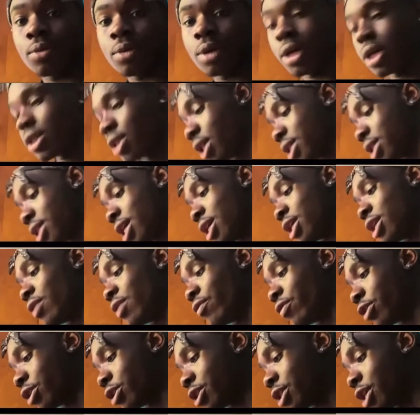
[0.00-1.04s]
because I signed up for
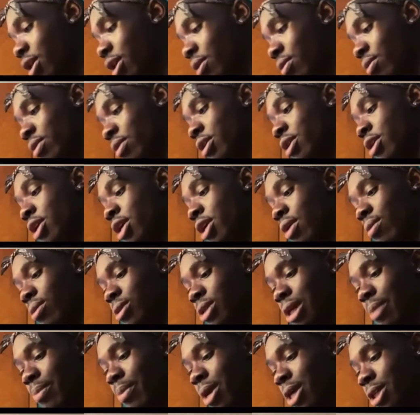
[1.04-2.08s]
the second one. once I
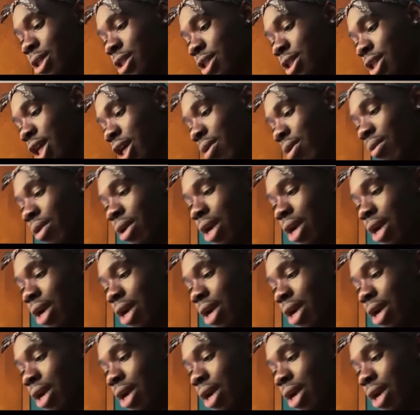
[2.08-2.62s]
passed the second one,